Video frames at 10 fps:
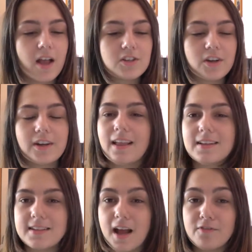So
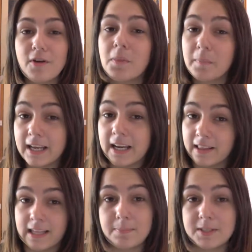let's start from the
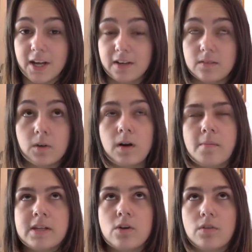beginning of the episode, or I
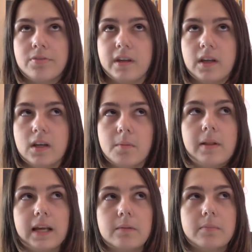mean, not the
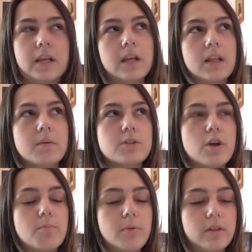complete beginning of the
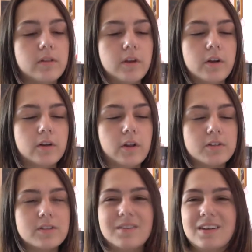episode, but you know,
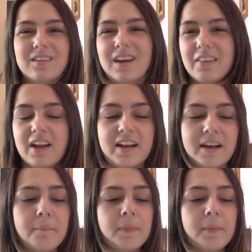close, you get the idea.